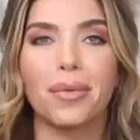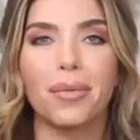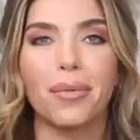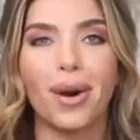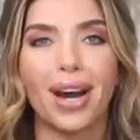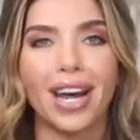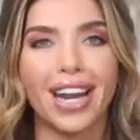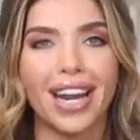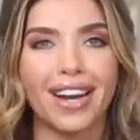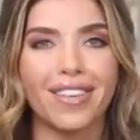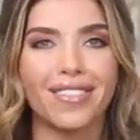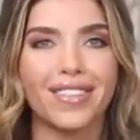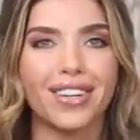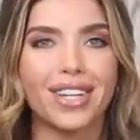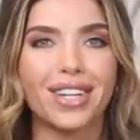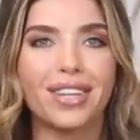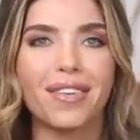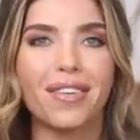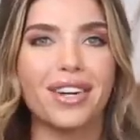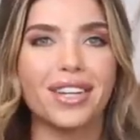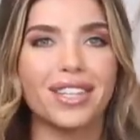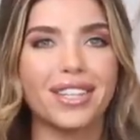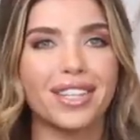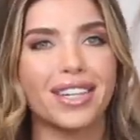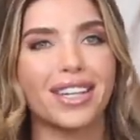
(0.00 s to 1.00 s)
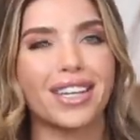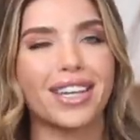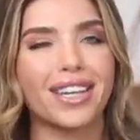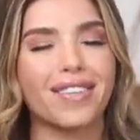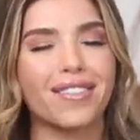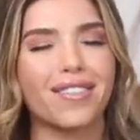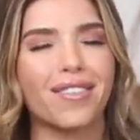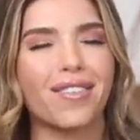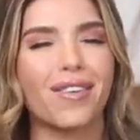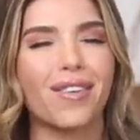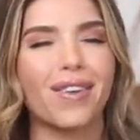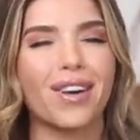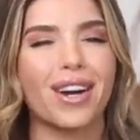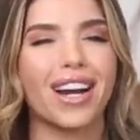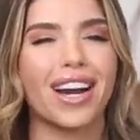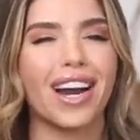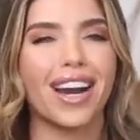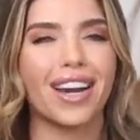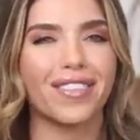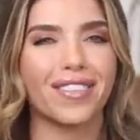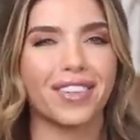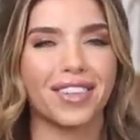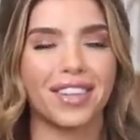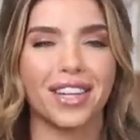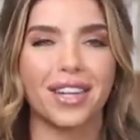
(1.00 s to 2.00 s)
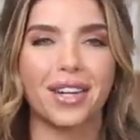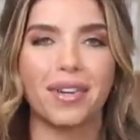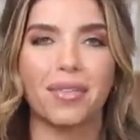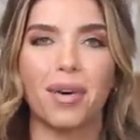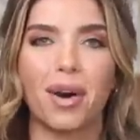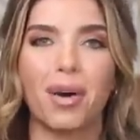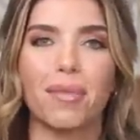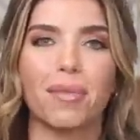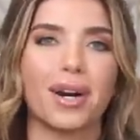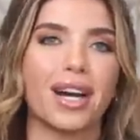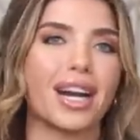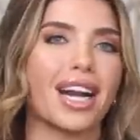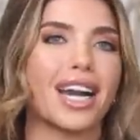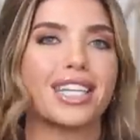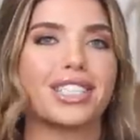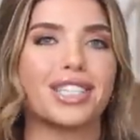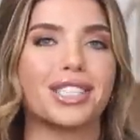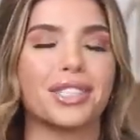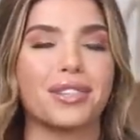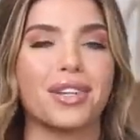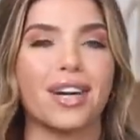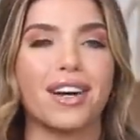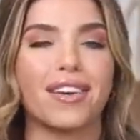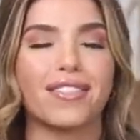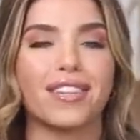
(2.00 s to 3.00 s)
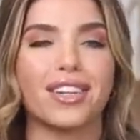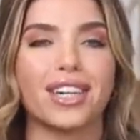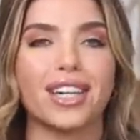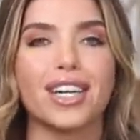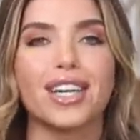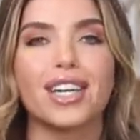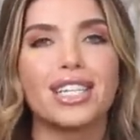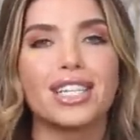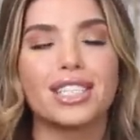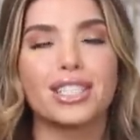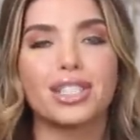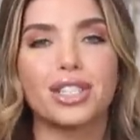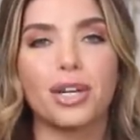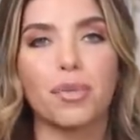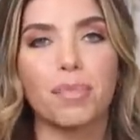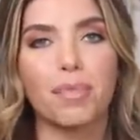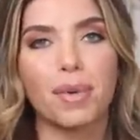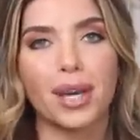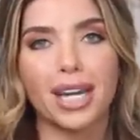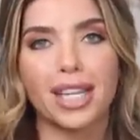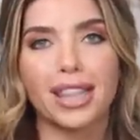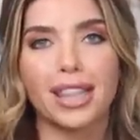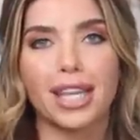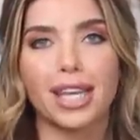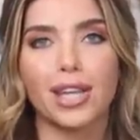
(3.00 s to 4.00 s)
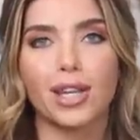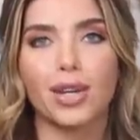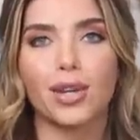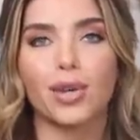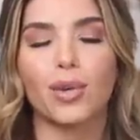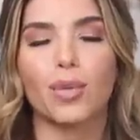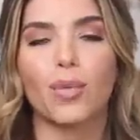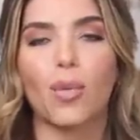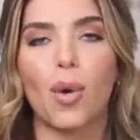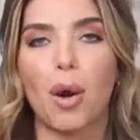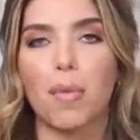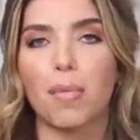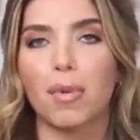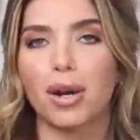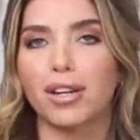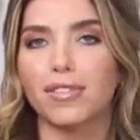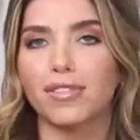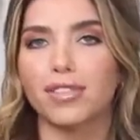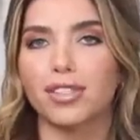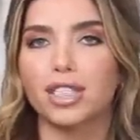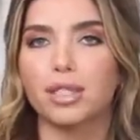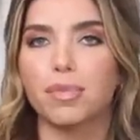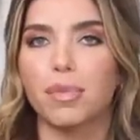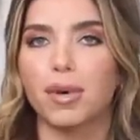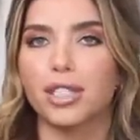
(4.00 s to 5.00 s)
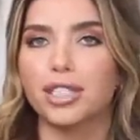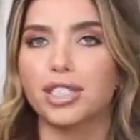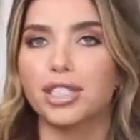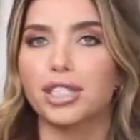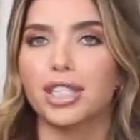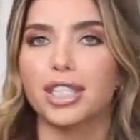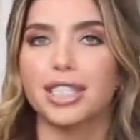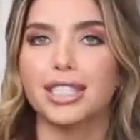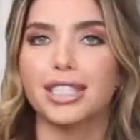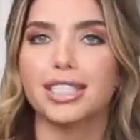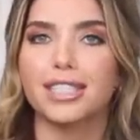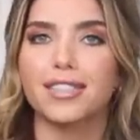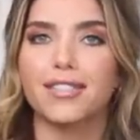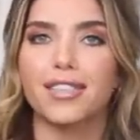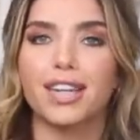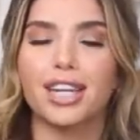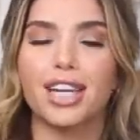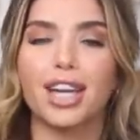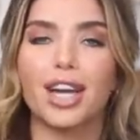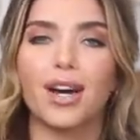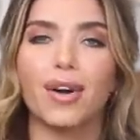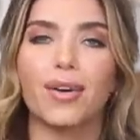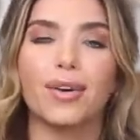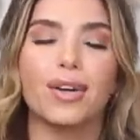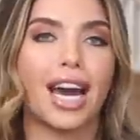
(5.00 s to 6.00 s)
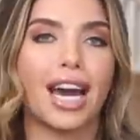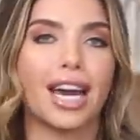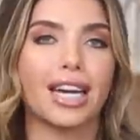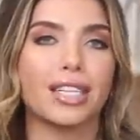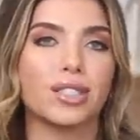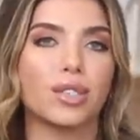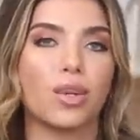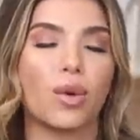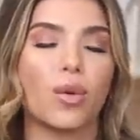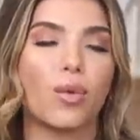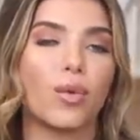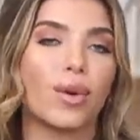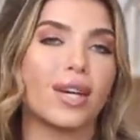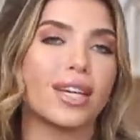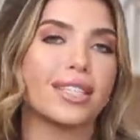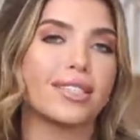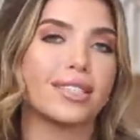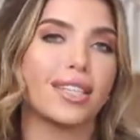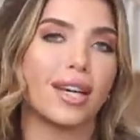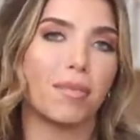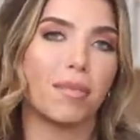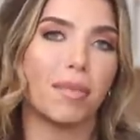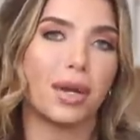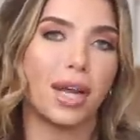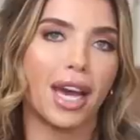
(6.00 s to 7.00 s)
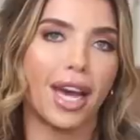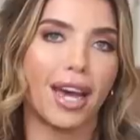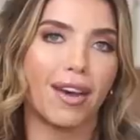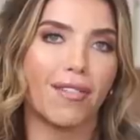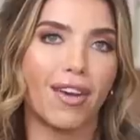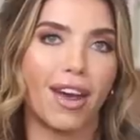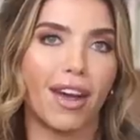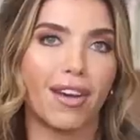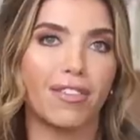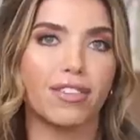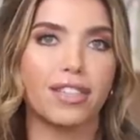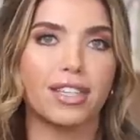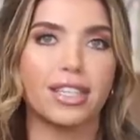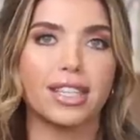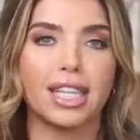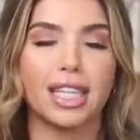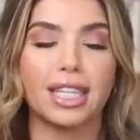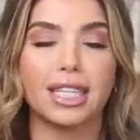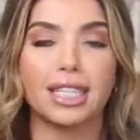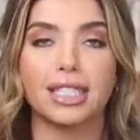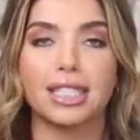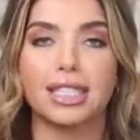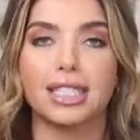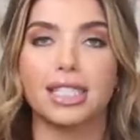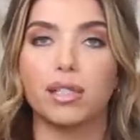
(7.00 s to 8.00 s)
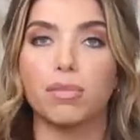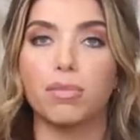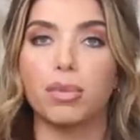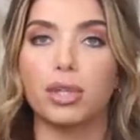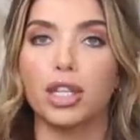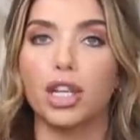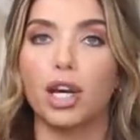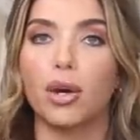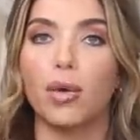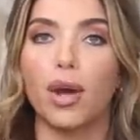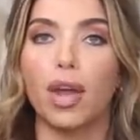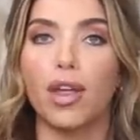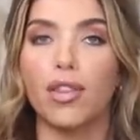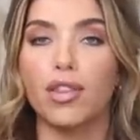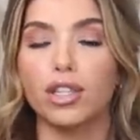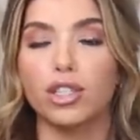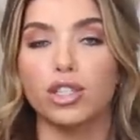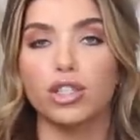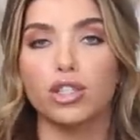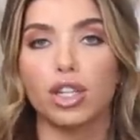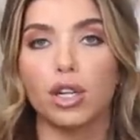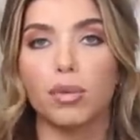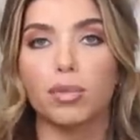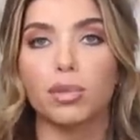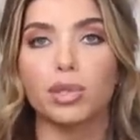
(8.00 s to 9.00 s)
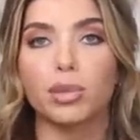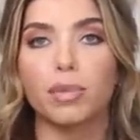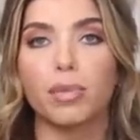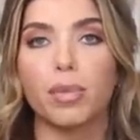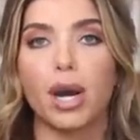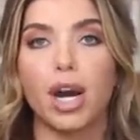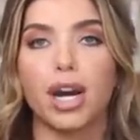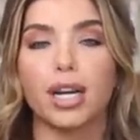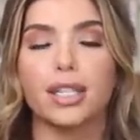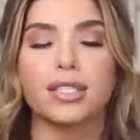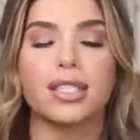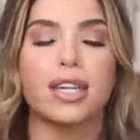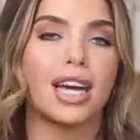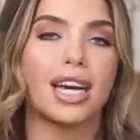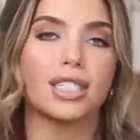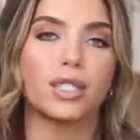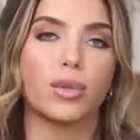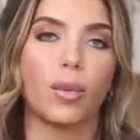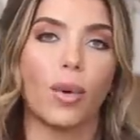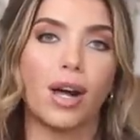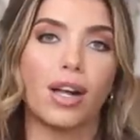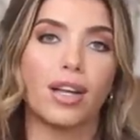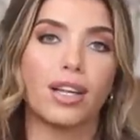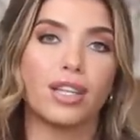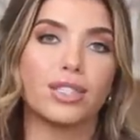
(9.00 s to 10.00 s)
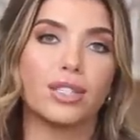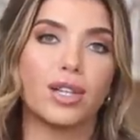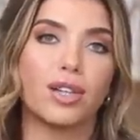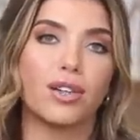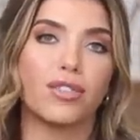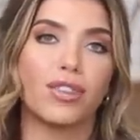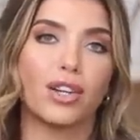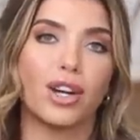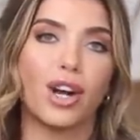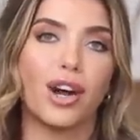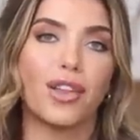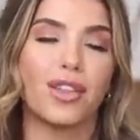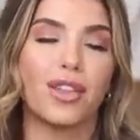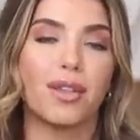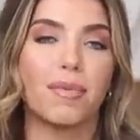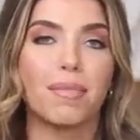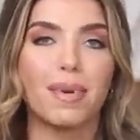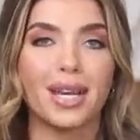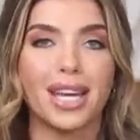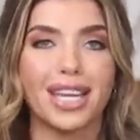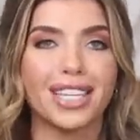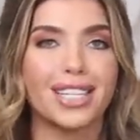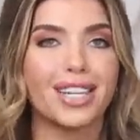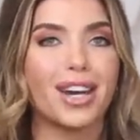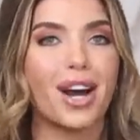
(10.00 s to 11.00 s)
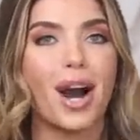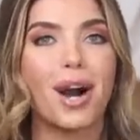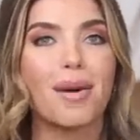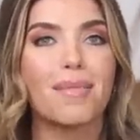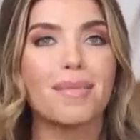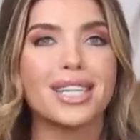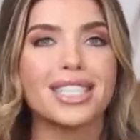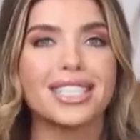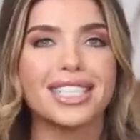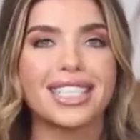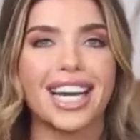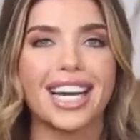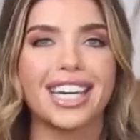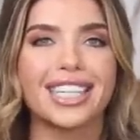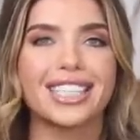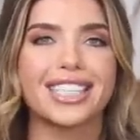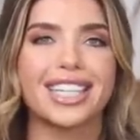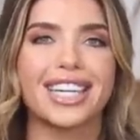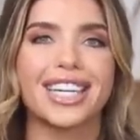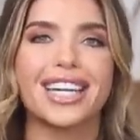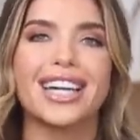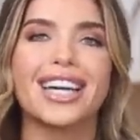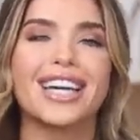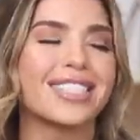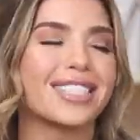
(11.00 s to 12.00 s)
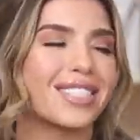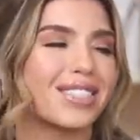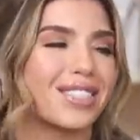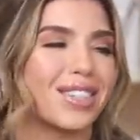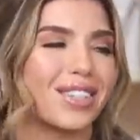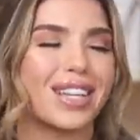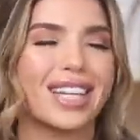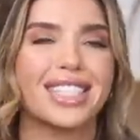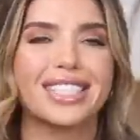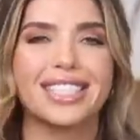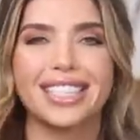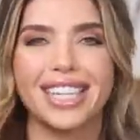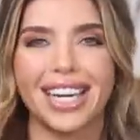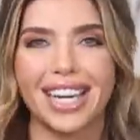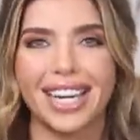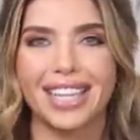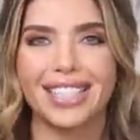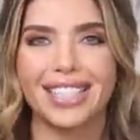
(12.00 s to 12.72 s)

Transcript: whatever you are looking for. I feel like Walmart has you covered. So big thank you to Walmart for sponsoring this video. As always, I'm gonna have everything listed below in the description box, as well as over on the pinned comment section. So let's get